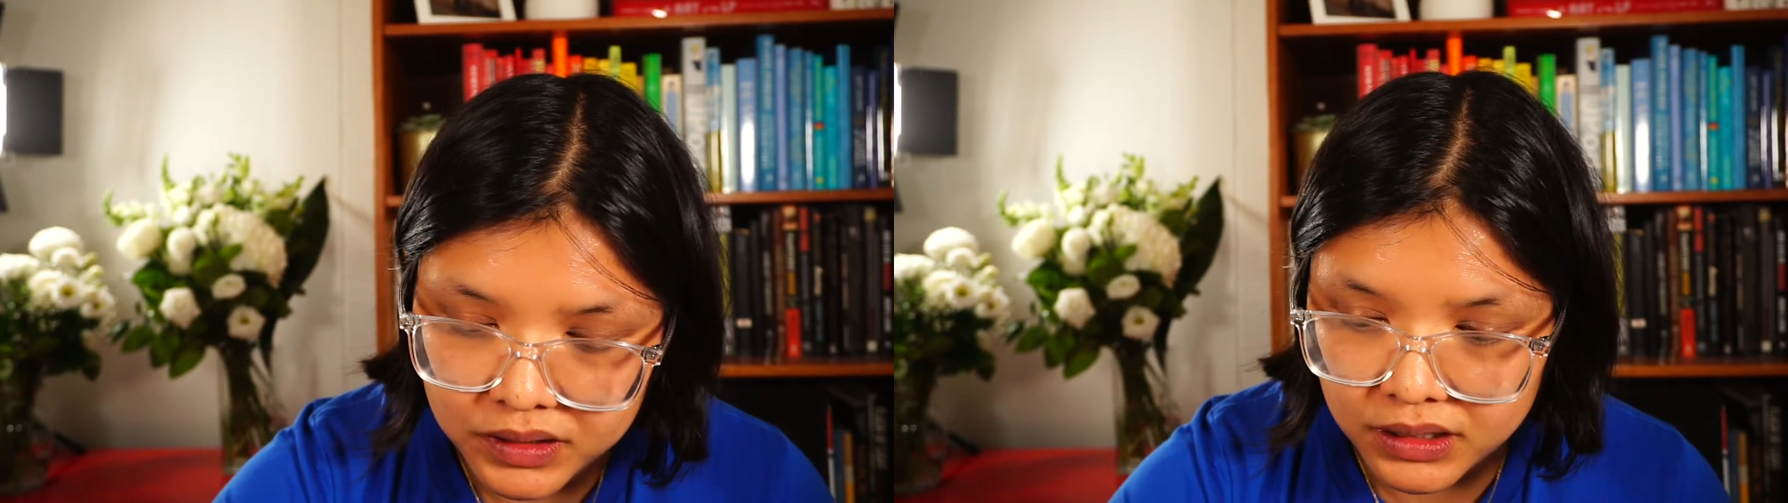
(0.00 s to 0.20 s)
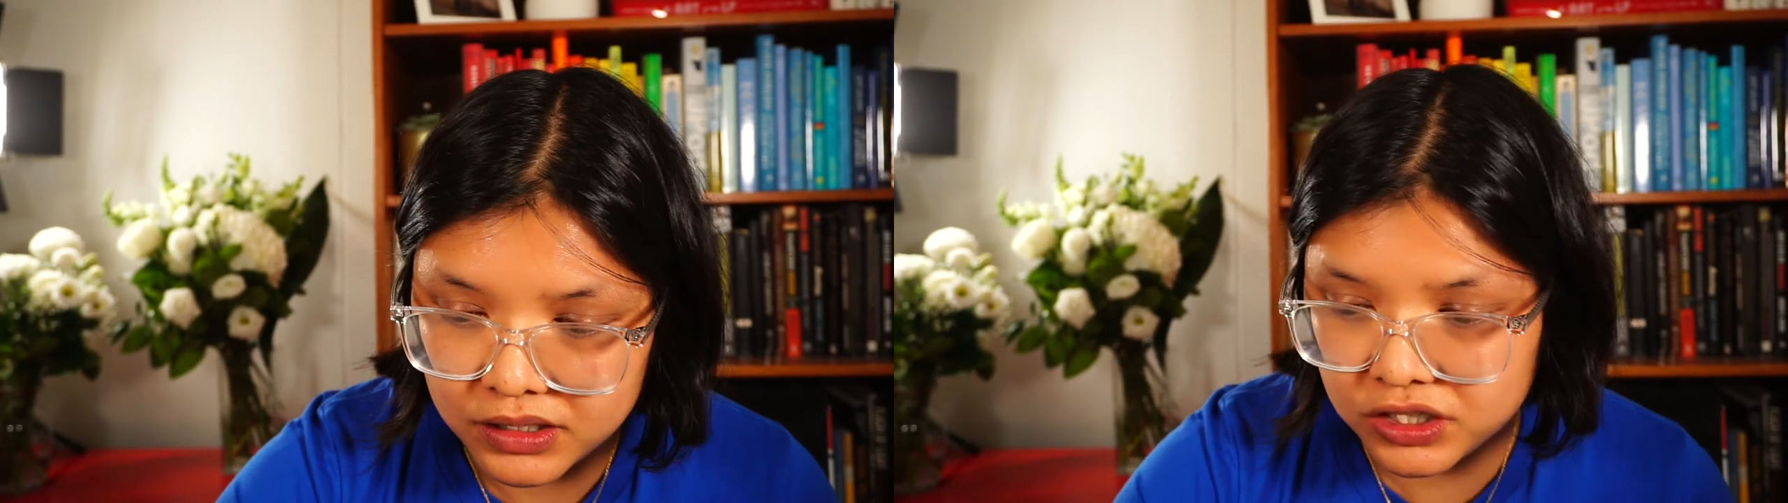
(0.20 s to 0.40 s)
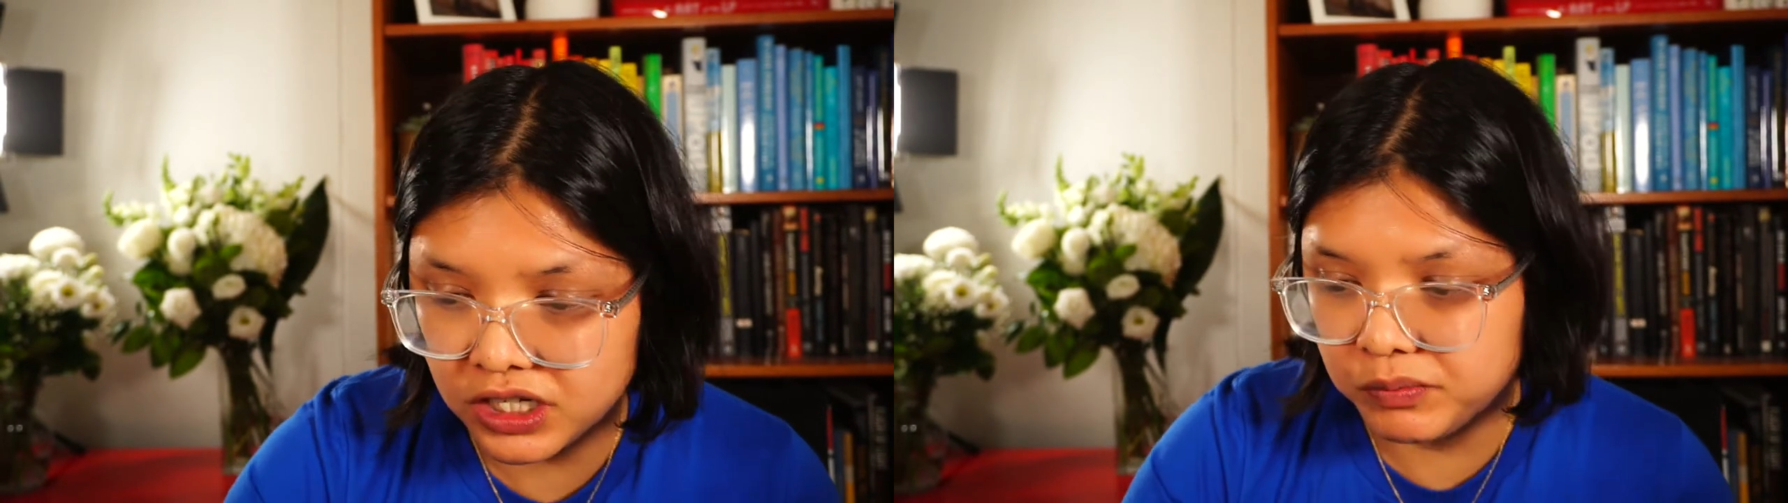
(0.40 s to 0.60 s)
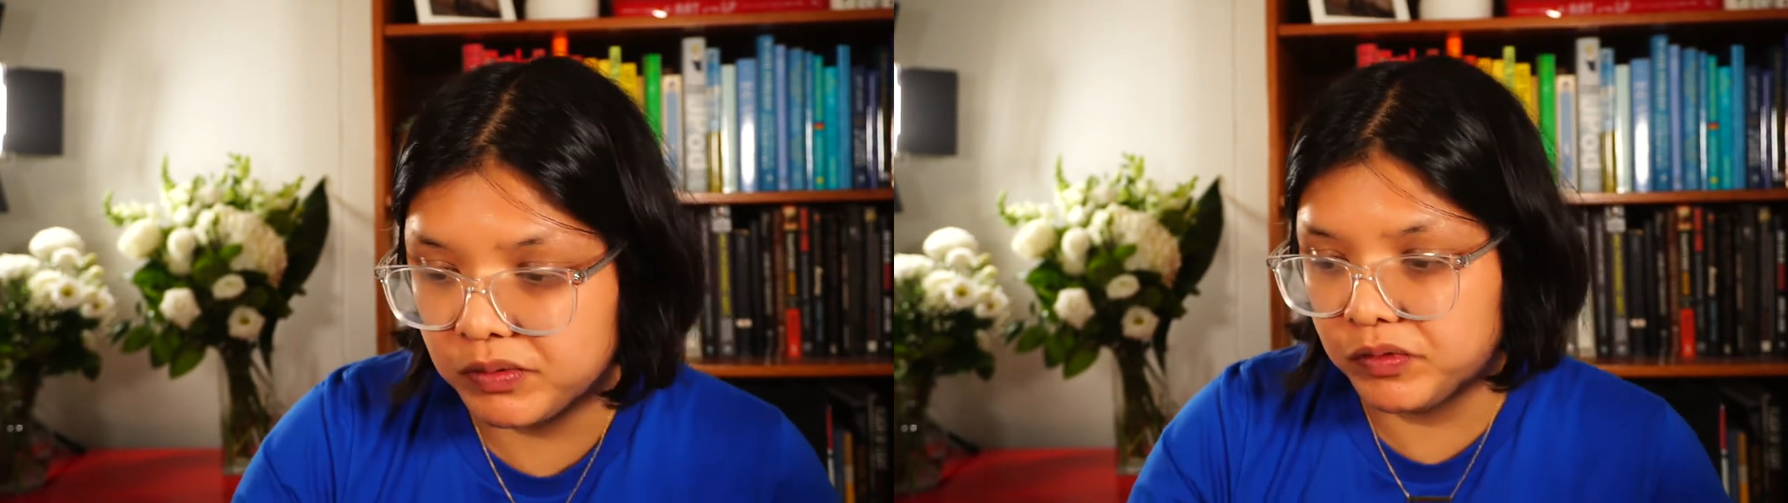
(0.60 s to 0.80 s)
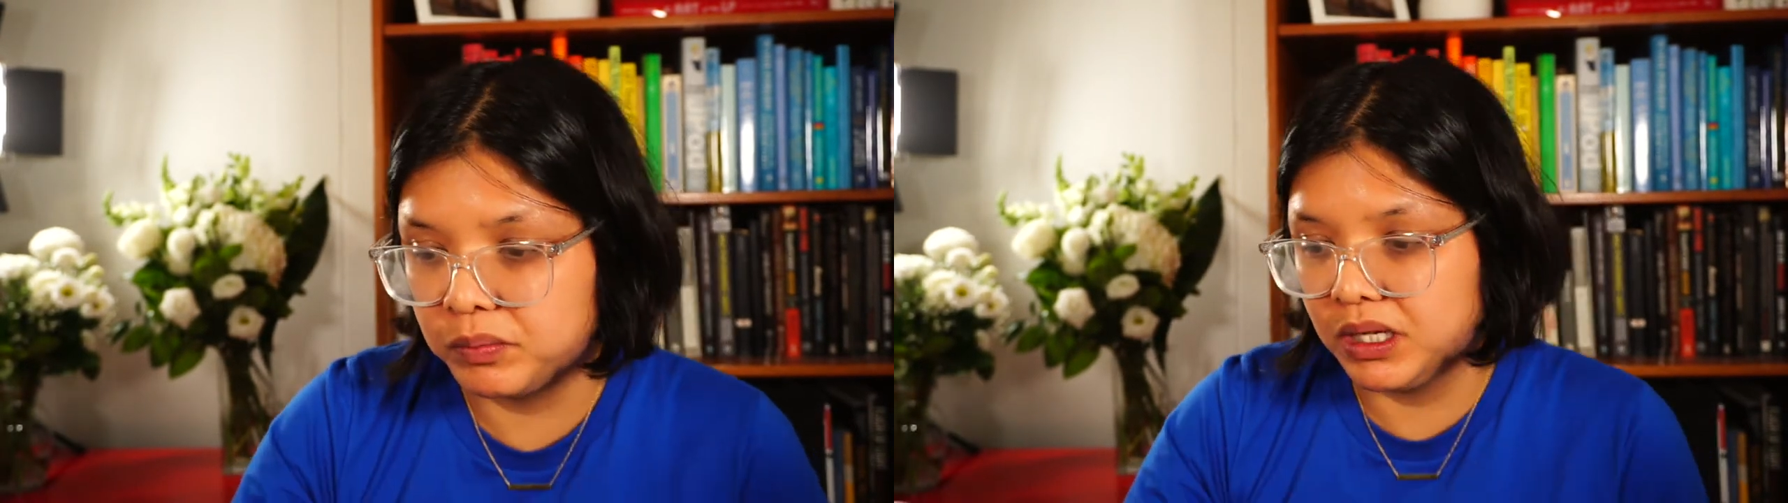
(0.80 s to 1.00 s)
achievement
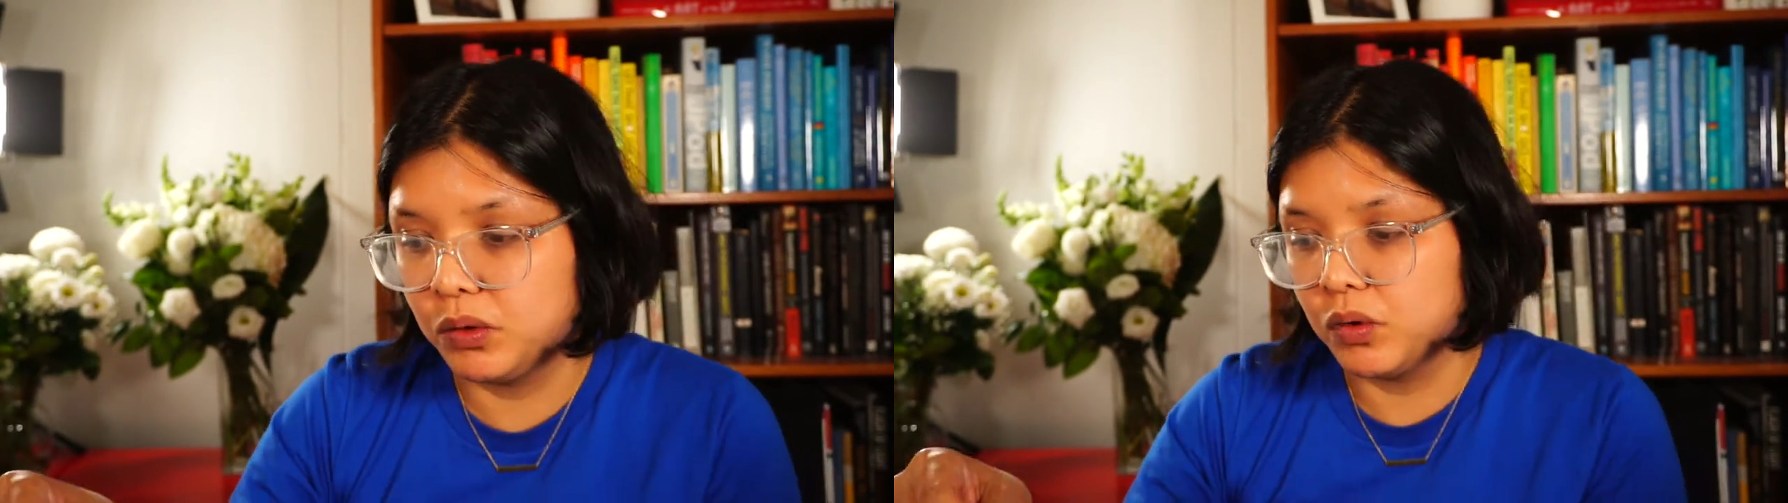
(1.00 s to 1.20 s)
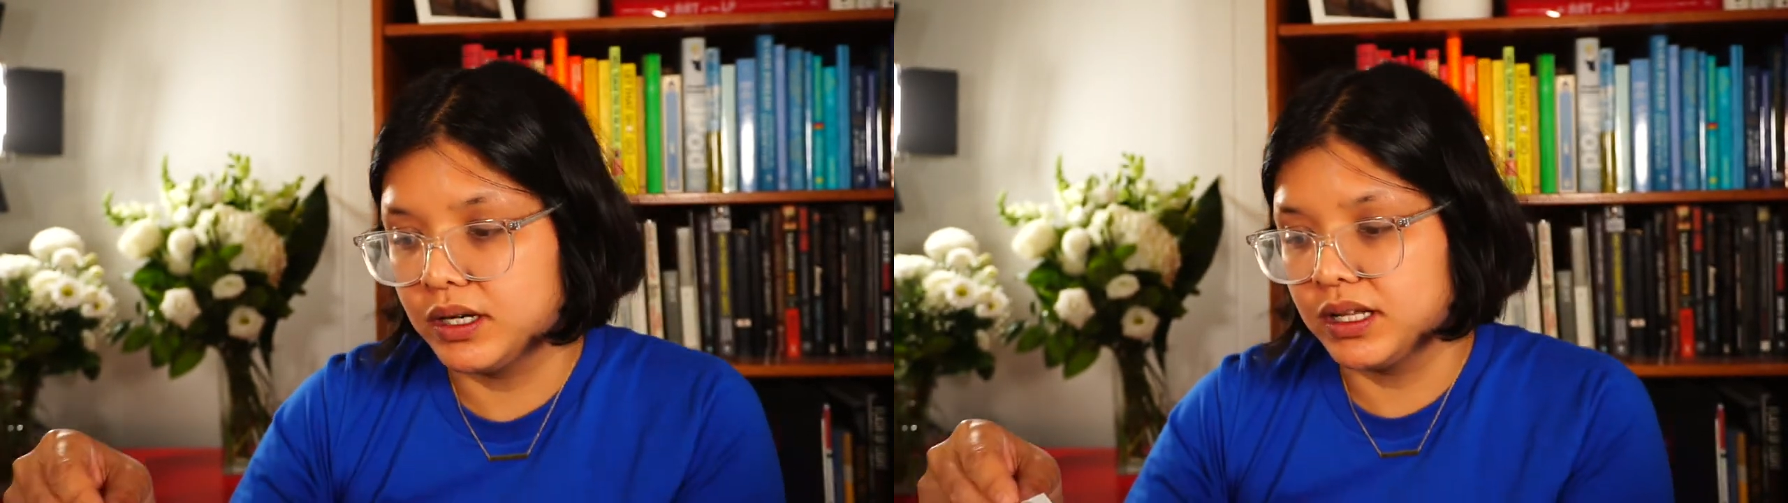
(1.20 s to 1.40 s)
for being one of